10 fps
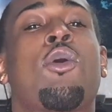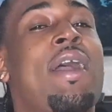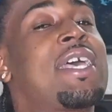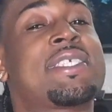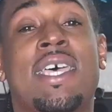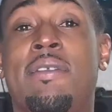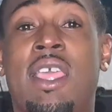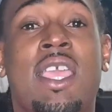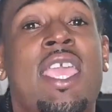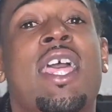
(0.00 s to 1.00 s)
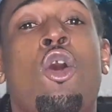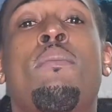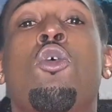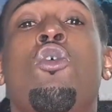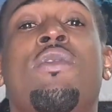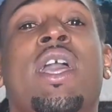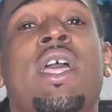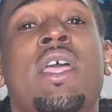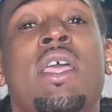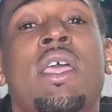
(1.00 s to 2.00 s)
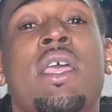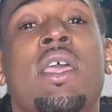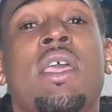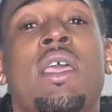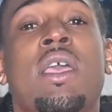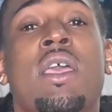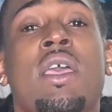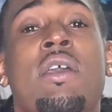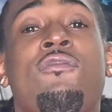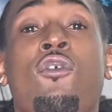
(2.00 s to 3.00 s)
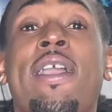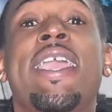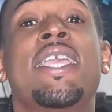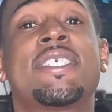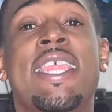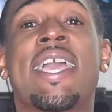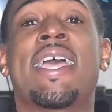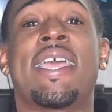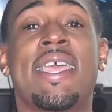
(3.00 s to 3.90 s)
your ass up, nigga. Yeah, don't move, nigga. Freeze, nigga.